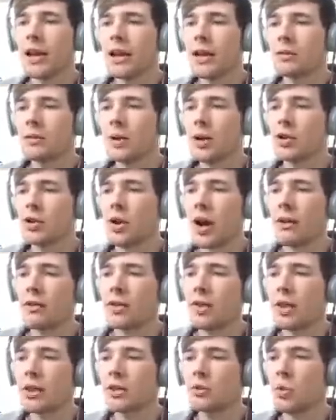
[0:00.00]
Need to make sure
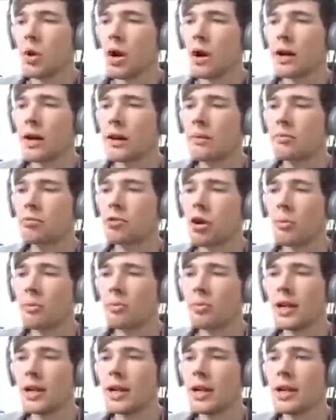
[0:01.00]
everything's working
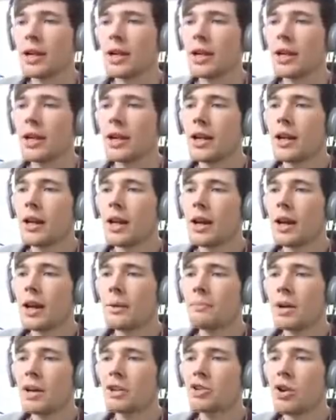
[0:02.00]
properly
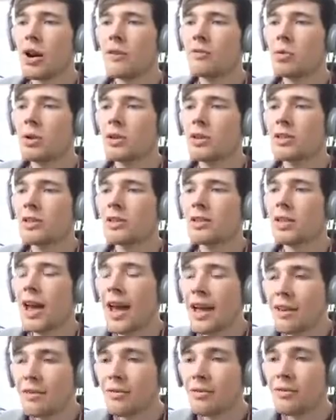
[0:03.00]
uh, make sure everyone's
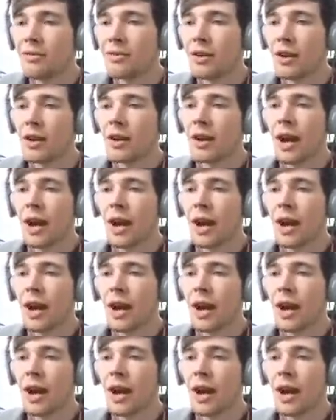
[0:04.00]
safe